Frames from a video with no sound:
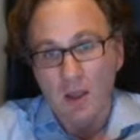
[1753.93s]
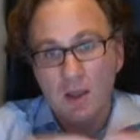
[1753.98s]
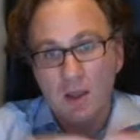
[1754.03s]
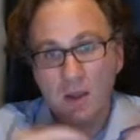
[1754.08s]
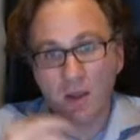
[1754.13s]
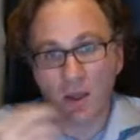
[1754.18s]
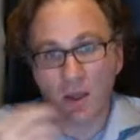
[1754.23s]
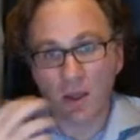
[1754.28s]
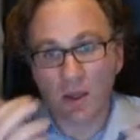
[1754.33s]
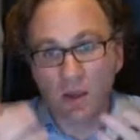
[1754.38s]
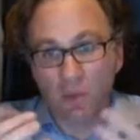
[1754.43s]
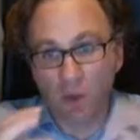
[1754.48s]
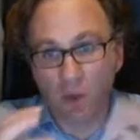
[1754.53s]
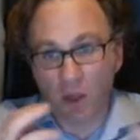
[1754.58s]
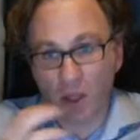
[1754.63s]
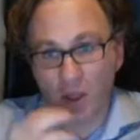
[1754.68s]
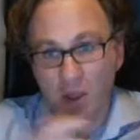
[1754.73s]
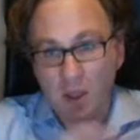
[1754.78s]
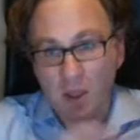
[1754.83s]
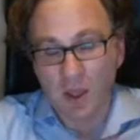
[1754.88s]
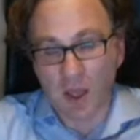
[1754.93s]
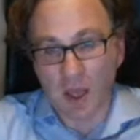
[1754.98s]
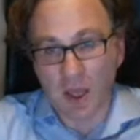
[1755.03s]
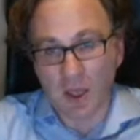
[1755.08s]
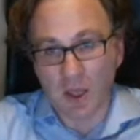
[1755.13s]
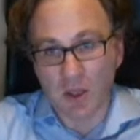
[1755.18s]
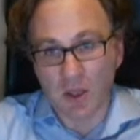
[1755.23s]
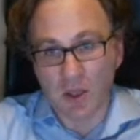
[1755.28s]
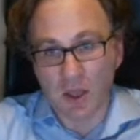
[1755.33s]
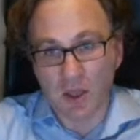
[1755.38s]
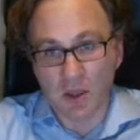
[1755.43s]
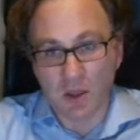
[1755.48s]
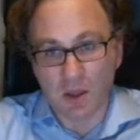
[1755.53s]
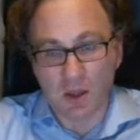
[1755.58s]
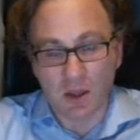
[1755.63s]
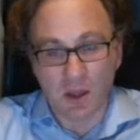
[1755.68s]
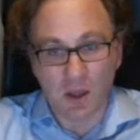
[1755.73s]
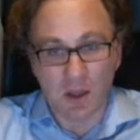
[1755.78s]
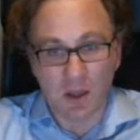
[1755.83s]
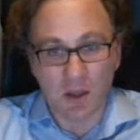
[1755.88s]
can give you an indication that
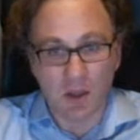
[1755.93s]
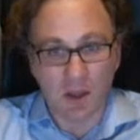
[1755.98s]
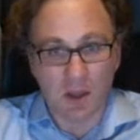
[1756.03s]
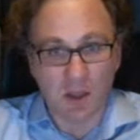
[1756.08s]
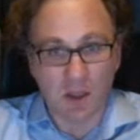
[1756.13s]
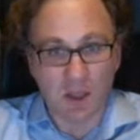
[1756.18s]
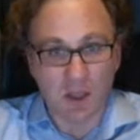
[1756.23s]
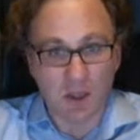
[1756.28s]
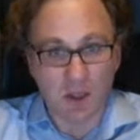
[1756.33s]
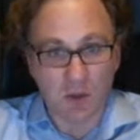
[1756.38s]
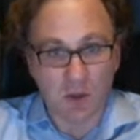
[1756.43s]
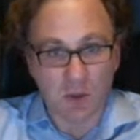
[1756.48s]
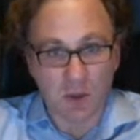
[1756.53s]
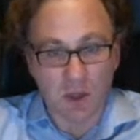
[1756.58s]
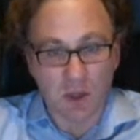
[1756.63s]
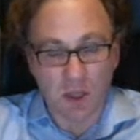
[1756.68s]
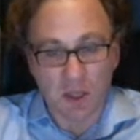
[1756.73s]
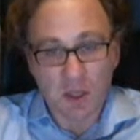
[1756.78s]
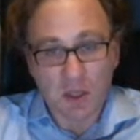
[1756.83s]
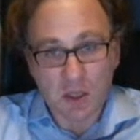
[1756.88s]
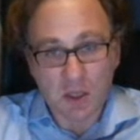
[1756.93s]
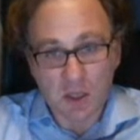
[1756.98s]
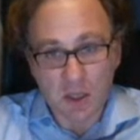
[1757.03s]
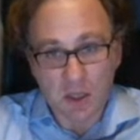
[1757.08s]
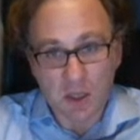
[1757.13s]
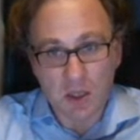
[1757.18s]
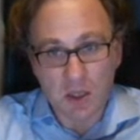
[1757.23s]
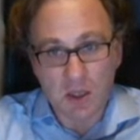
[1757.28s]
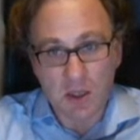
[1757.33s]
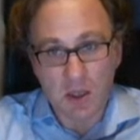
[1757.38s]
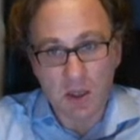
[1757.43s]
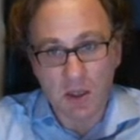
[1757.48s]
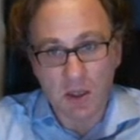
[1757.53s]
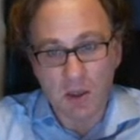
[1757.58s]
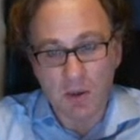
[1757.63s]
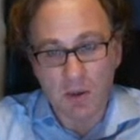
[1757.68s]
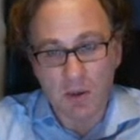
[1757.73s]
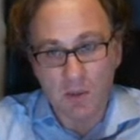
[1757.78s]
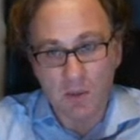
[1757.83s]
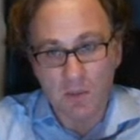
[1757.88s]
there's a certain distance
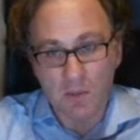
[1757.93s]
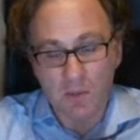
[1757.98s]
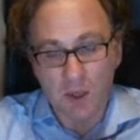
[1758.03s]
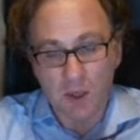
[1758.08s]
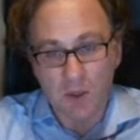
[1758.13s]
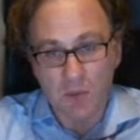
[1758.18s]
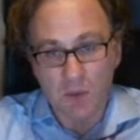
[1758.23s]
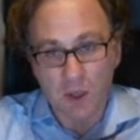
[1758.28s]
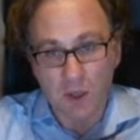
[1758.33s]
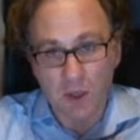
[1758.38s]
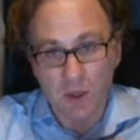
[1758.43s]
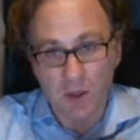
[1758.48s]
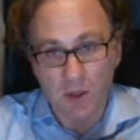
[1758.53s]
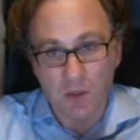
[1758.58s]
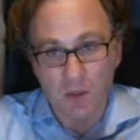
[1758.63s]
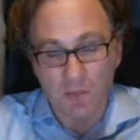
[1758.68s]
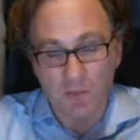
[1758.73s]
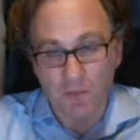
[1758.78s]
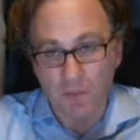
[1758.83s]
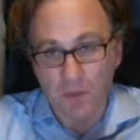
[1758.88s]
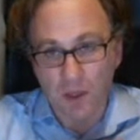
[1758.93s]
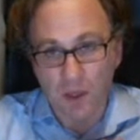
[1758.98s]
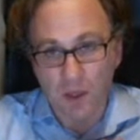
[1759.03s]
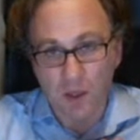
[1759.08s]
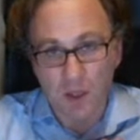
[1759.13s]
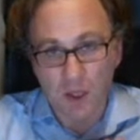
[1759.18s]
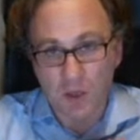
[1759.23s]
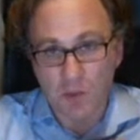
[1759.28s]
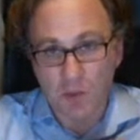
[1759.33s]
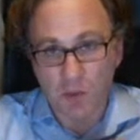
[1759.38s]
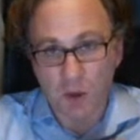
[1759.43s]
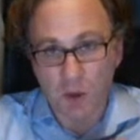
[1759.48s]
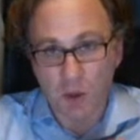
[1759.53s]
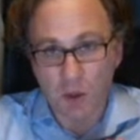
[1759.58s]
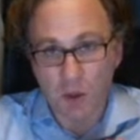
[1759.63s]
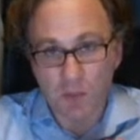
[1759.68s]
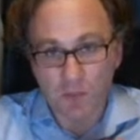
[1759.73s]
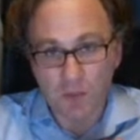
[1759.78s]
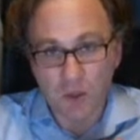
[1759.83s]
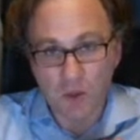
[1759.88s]
between that is
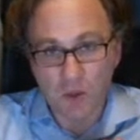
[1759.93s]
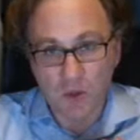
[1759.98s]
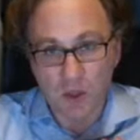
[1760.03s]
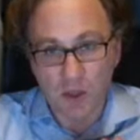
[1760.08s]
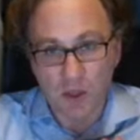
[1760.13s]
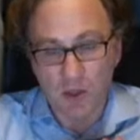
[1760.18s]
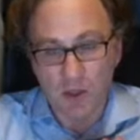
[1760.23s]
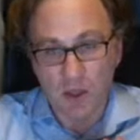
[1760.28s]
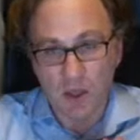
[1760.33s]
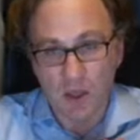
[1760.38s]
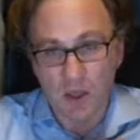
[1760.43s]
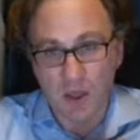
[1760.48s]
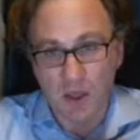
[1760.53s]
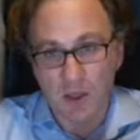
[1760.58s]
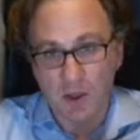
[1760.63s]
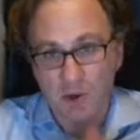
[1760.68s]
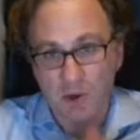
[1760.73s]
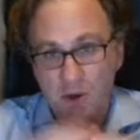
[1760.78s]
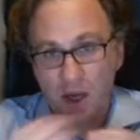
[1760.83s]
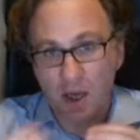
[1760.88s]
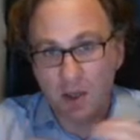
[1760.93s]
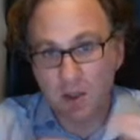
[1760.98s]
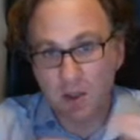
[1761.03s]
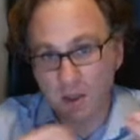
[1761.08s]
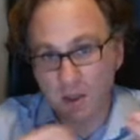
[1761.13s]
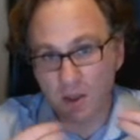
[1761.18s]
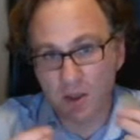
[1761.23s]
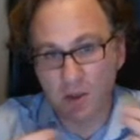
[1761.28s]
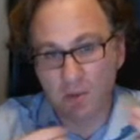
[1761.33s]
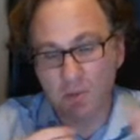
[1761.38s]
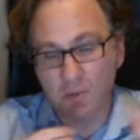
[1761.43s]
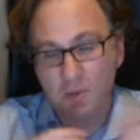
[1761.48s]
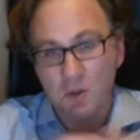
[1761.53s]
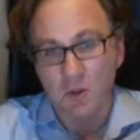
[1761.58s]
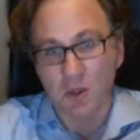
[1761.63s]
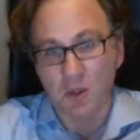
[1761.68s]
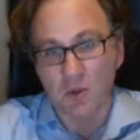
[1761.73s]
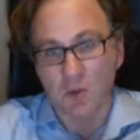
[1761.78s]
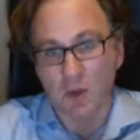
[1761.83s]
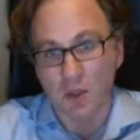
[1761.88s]
small, so that they interact in
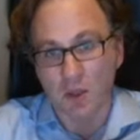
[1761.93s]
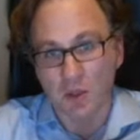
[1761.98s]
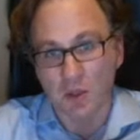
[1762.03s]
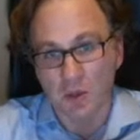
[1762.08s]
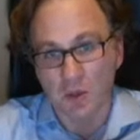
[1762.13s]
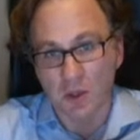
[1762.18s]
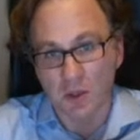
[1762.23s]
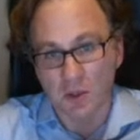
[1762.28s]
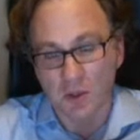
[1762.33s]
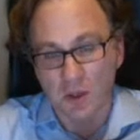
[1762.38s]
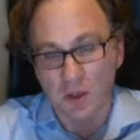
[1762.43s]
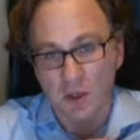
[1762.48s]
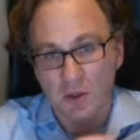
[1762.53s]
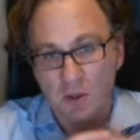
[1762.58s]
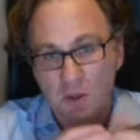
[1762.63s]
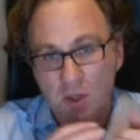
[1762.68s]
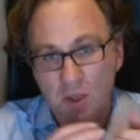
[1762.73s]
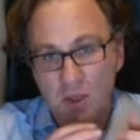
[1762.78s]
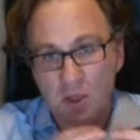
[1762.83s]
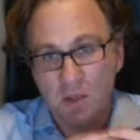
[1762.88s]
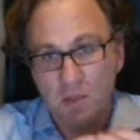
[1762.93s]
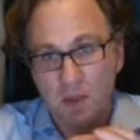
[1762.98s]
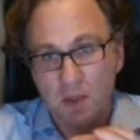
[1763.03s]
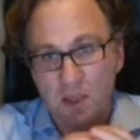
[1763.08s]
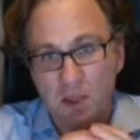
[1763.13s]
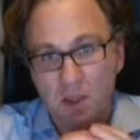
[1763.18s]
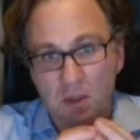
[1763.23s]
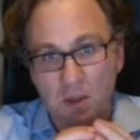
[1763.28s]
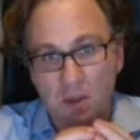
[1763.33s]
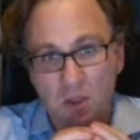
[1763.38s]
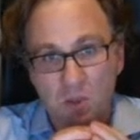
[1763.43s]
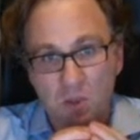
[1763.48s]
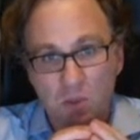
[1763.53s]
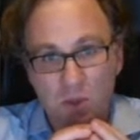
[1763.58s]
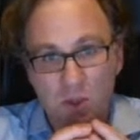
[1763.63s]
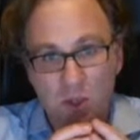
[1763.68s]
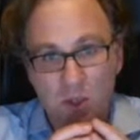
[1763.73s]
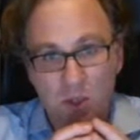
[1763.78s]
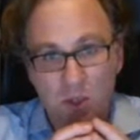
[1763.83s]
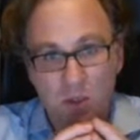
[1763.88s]
a way. So they're not independent
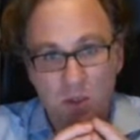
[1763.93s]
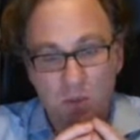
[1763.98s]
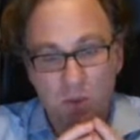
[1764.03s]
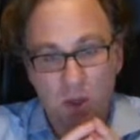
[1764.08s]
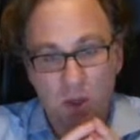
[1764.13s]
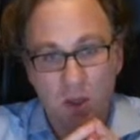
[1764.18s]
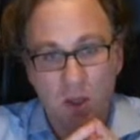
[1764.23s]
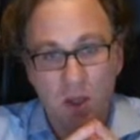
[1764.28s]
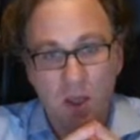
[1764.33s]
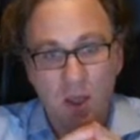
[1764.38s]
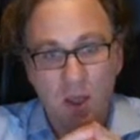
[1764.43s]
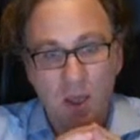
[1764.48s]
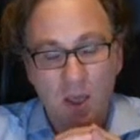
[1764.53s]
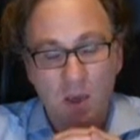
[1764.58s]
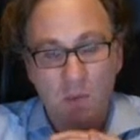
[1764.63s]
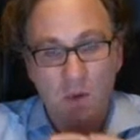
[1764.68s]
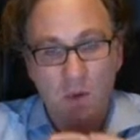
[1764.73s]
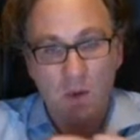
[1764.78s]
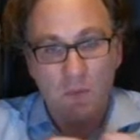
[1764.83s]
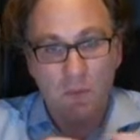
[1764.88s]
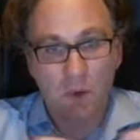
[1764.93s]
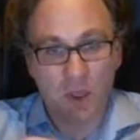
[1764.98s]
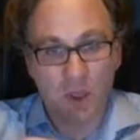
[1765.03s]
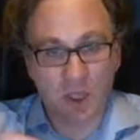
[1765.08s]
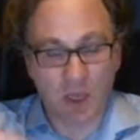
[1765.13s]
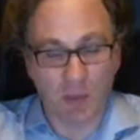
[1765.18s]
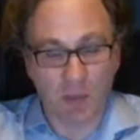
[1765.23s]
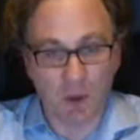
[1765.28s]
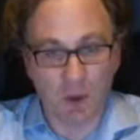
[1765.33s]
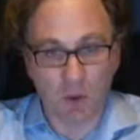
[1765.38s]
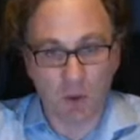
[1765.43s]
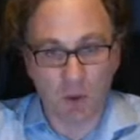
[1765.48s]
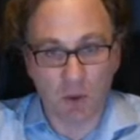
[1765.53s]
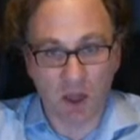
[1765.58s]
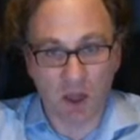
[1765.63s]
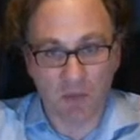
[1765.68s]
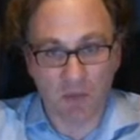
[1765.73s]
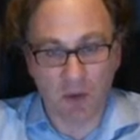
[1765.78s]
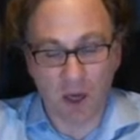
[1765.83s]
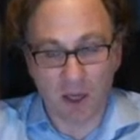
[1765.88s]
dispositions. Well, for example, you could
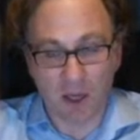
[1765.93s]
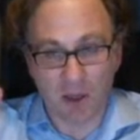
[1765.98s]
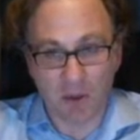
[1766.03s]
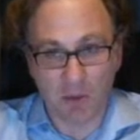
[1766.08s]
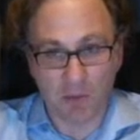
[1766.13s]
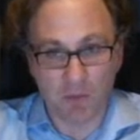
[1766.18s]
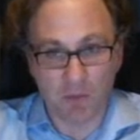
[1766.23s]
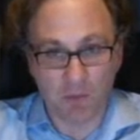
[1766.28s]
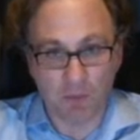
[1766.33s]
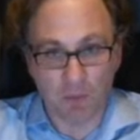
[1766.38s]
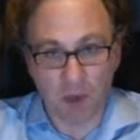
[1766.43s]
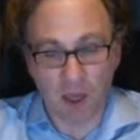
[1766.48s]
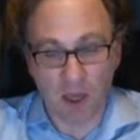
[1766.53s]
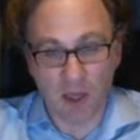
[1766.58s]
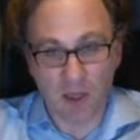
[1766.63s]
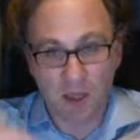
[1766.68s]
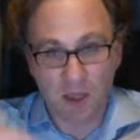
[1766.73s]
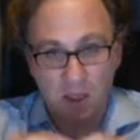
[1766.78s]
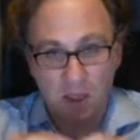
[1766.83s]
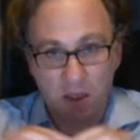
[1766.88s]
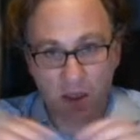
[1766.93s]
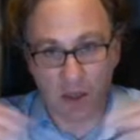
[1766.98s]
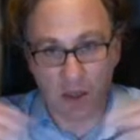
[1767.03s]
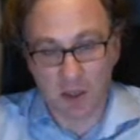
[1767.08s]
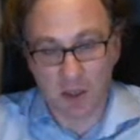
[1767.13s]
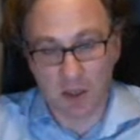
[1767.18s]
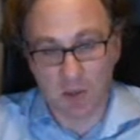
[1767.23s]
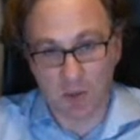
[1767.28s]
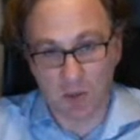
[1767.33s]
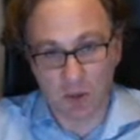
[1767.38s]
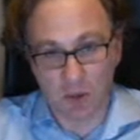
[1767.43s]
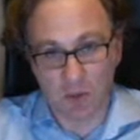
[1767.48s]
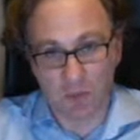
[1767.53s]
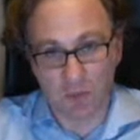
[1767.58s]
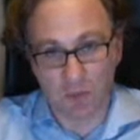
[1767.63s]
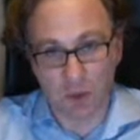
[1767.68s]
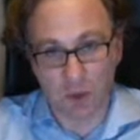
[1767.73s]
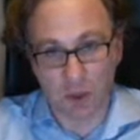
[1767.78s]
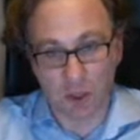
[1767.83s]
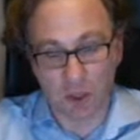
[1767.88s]
have other places in the sequence of
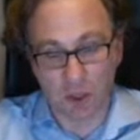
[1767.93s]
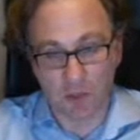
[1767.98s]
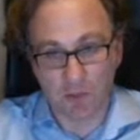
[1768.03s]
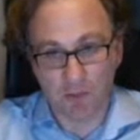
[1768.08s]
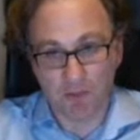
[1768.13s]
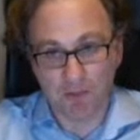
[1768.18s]
words